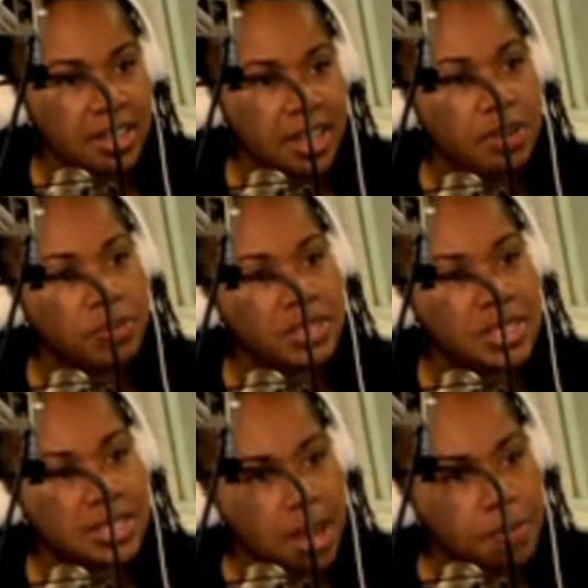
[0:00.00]
that it was
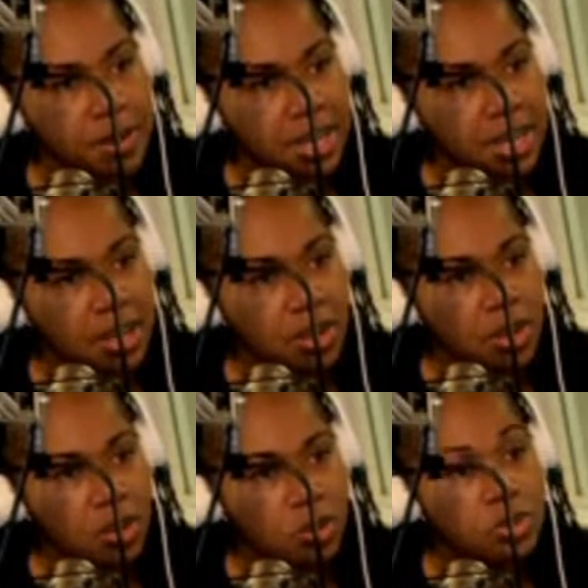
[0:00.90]
the deputy
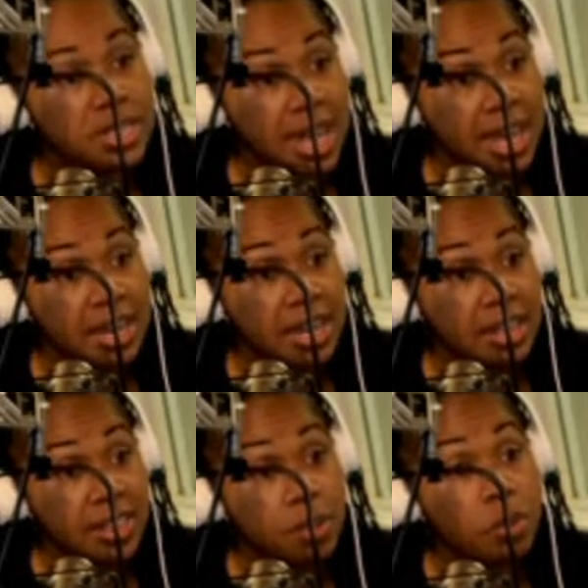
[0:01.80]
who said
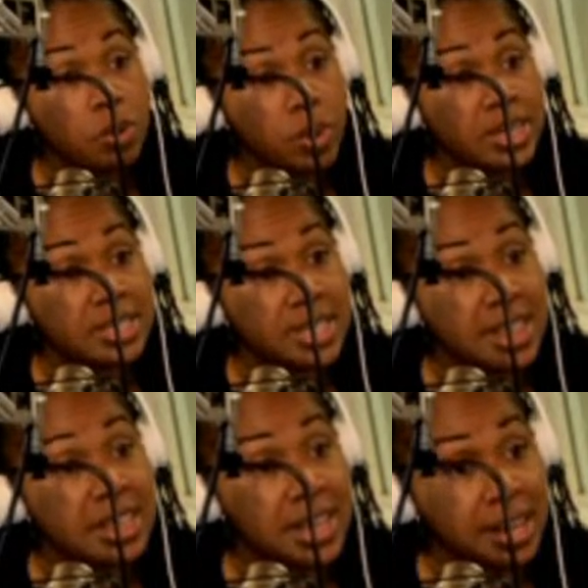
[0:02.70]
they were going to
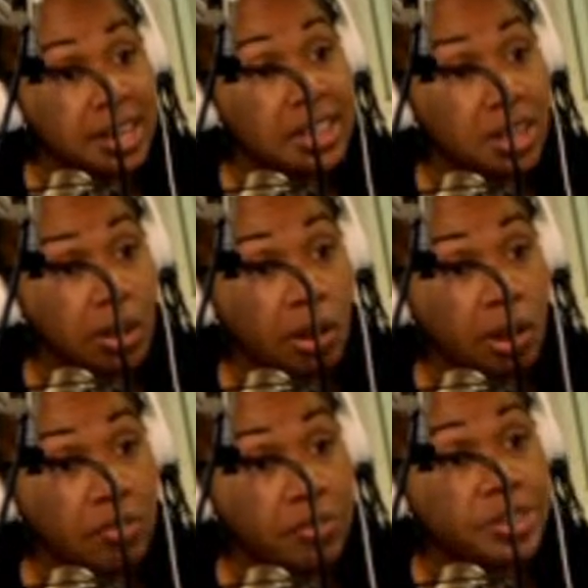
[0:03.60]
send the gun in the
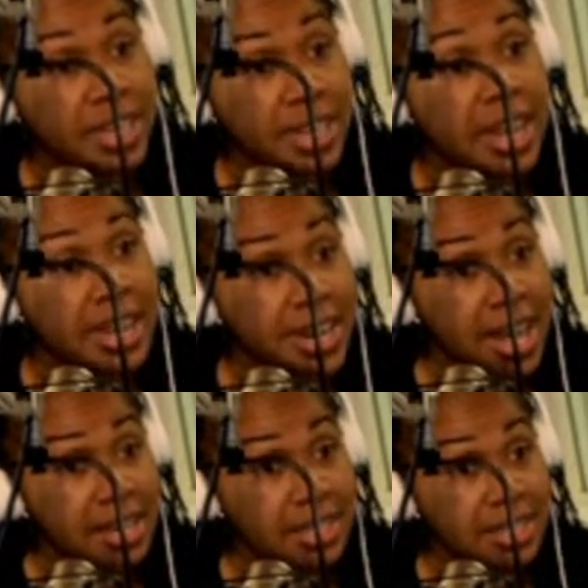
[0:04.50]
car for DNA
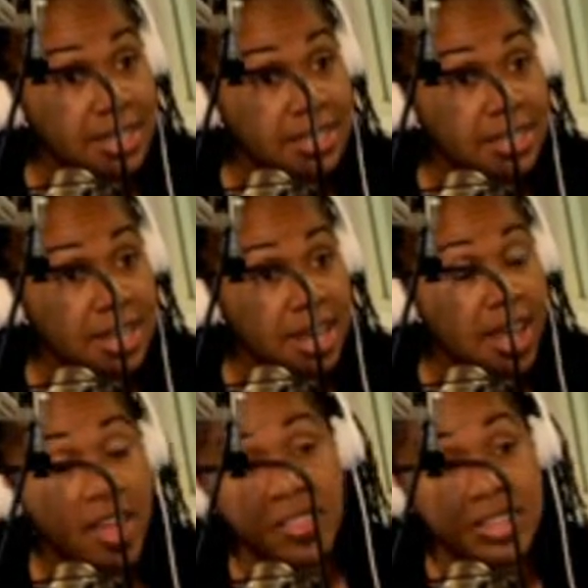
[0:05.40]
analysis.
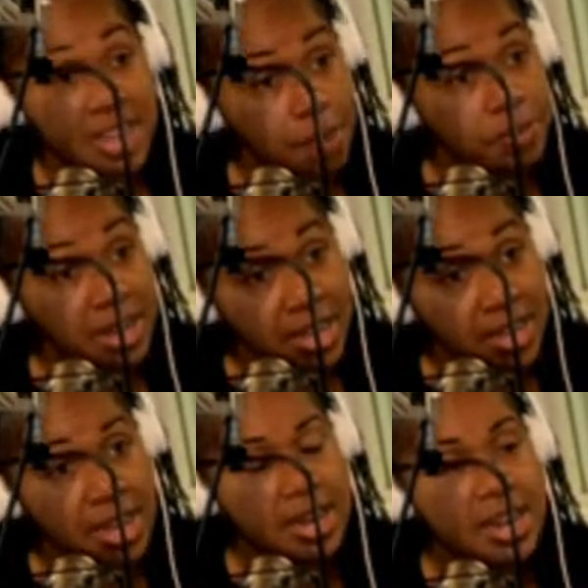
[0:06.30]
And the
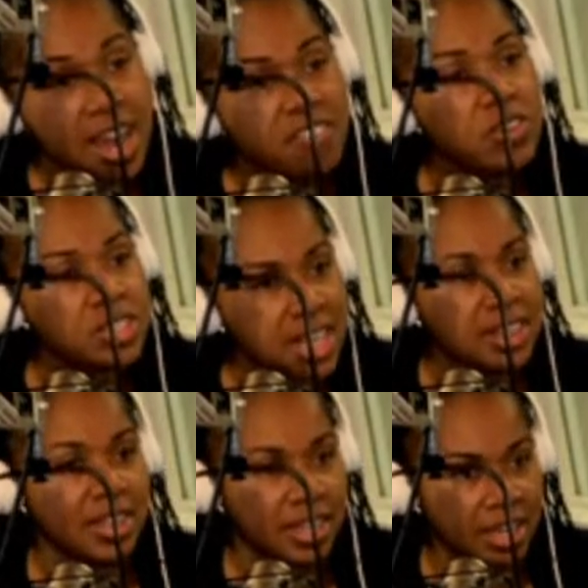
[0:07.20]
deputy never
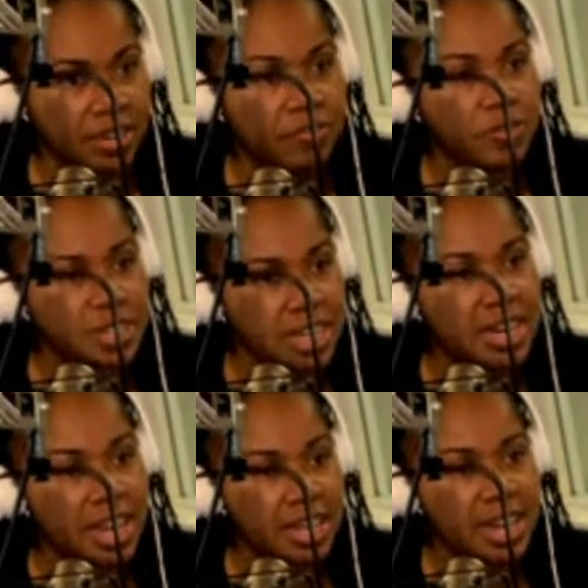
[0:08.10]
sent the gun for
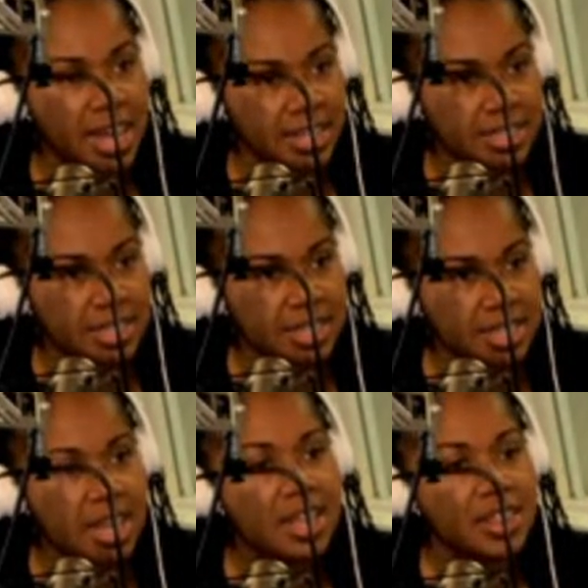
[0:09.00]
DNA
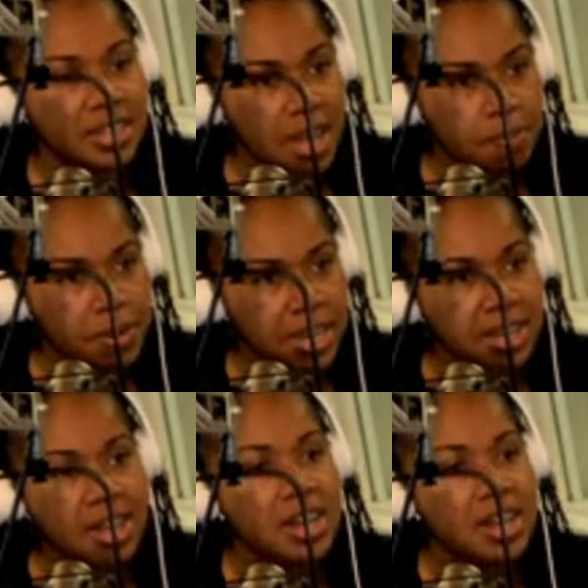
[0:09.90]
analysis. The deputy